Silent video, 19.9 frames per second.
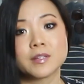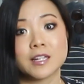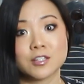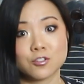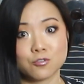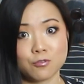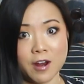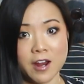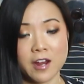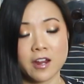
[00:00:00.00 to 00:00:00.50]

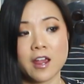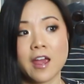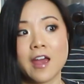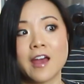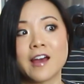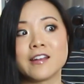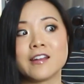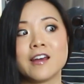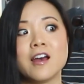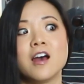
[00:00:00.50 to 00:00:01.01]
That's right,
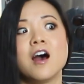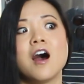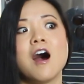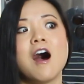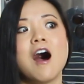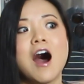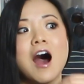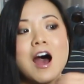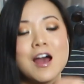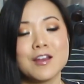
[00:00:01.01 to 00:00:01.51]
and
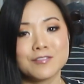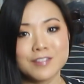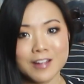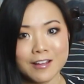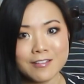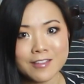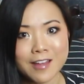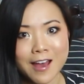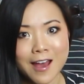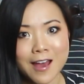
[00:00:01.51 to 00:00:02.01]
I've
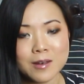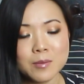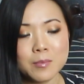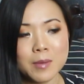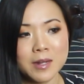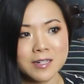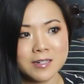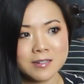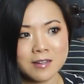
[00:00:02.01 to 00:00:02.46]
done that many